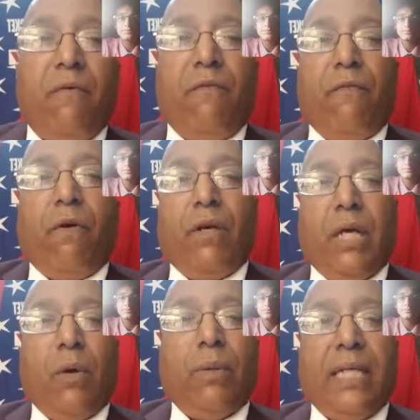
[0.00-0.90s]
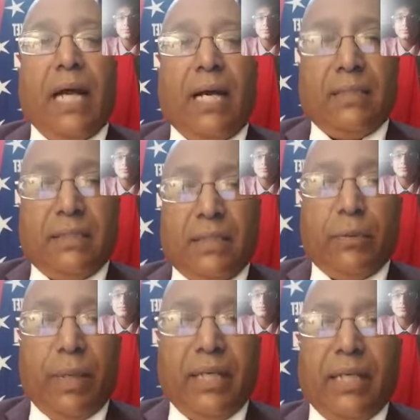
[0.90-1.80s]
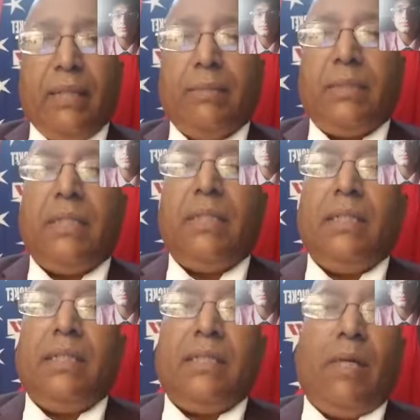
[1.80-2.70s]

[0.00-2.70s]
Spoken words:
for the ODI and T20 games. Somewhat